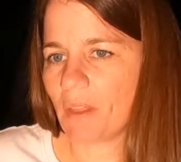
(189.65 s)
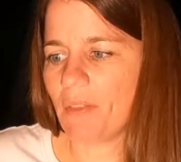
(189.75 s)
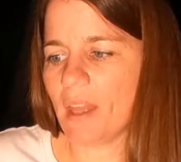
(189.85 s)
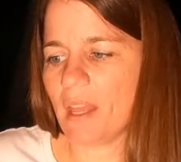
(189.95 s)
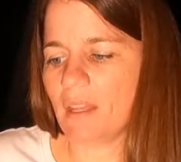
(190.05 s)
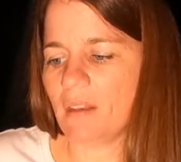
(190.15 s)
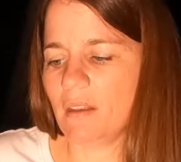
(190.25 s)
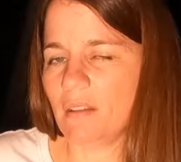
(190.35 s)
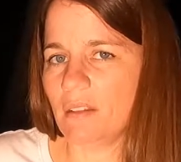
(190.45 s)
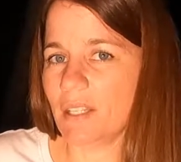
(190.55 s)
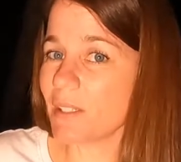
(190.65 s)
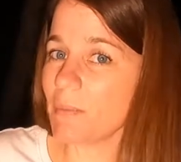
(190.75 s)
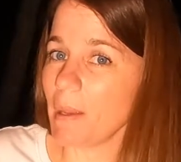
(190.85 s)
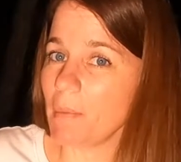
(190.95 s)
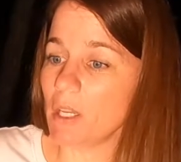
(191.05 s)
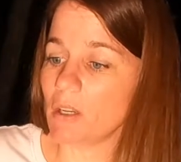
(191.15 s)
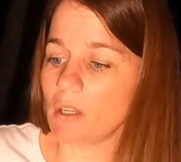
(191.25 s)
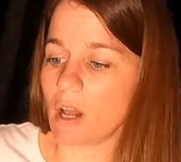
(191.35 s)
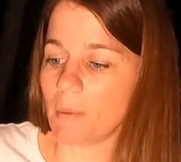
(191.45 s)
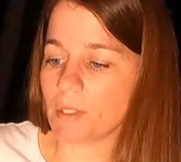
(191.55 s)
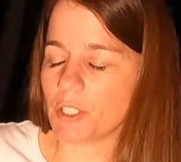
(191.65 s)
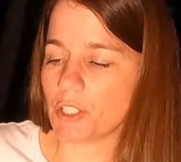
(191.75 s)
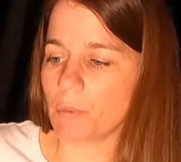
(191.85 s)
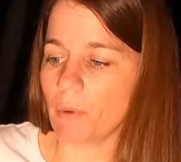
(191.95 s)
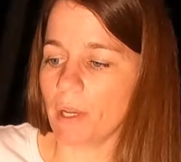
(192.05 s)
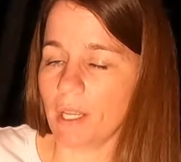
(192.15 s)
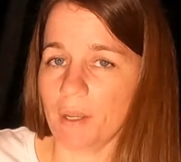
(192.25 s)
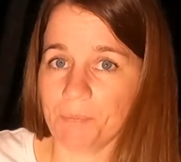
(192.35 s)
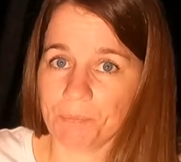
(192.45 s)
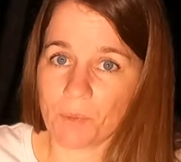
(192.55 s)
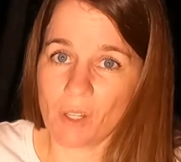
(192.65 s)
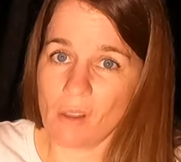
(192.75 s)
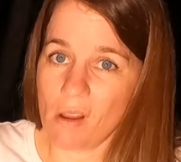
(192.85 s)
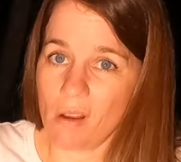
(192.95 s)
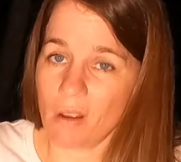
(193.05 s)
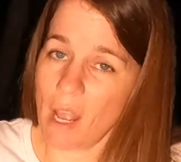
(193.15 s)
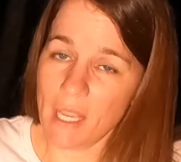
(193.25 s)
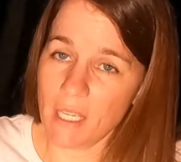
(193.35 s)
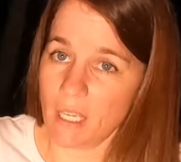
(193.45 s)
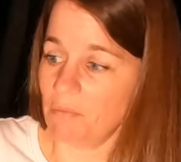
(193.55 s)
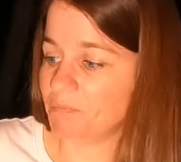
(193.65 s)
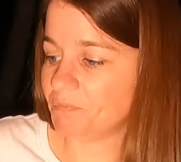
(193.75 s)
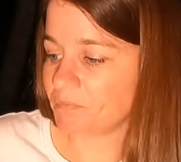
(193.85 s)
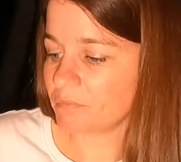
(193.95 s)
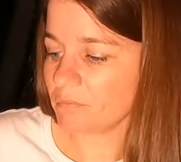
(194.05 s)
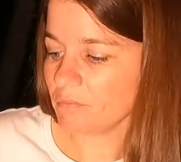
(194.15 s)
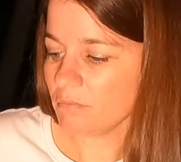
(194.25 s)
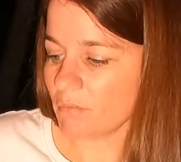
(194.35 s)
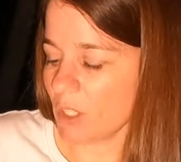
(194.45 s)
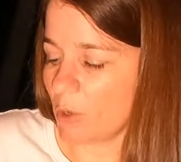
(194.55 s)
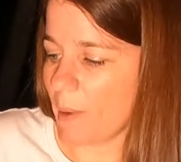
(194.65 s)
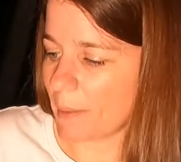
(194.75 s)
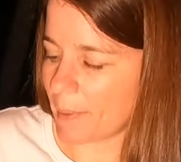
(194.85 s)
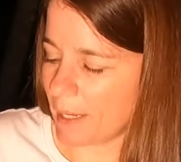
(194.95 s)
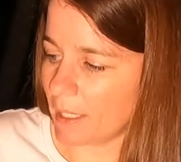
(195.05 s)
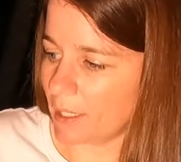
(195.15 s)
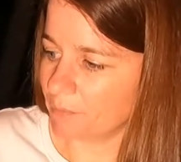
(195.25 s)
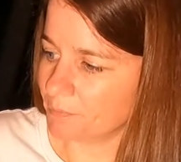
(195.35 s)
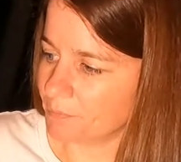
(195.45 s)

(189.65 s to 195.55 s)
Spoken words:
then this might be a good option to bring along hiking or backpacking.